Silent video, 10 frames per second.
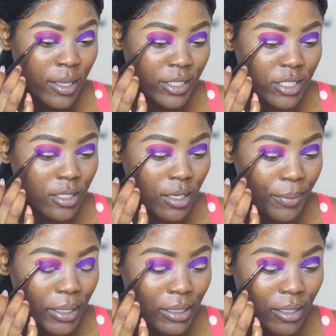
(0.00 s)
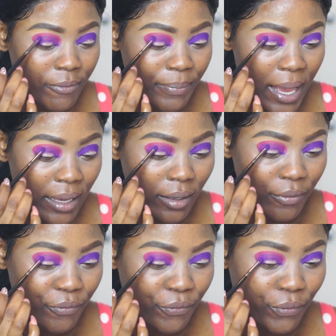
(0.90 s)
There's just gonna be a lot of back
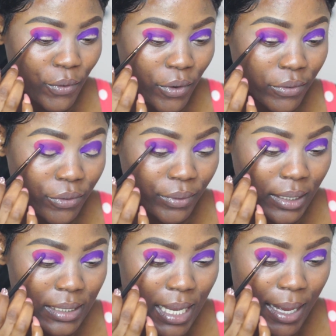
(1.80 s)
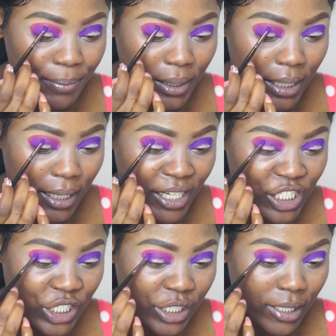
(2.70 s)
and forth with this
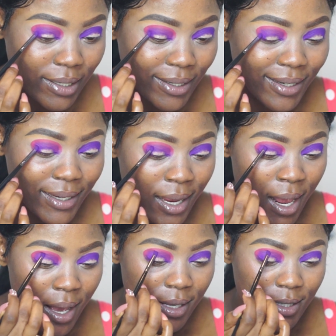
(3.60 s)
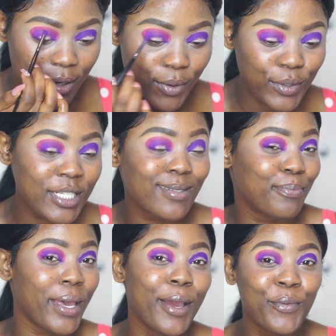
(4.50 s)
application, so
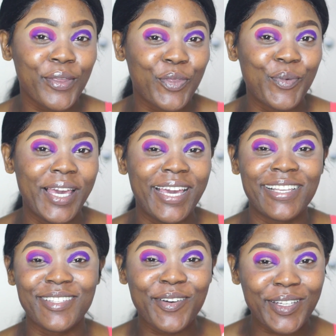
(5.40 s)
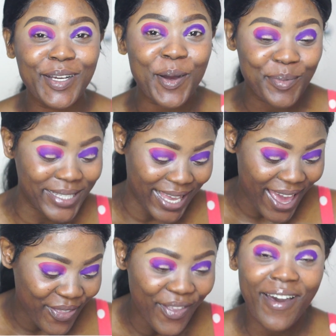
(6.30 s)
just bear with me. It's all gonna come
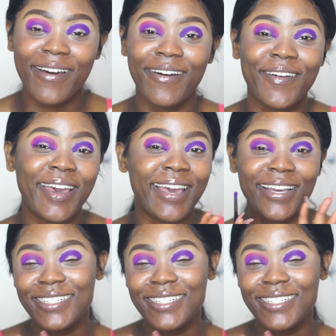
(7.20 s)
together, okay?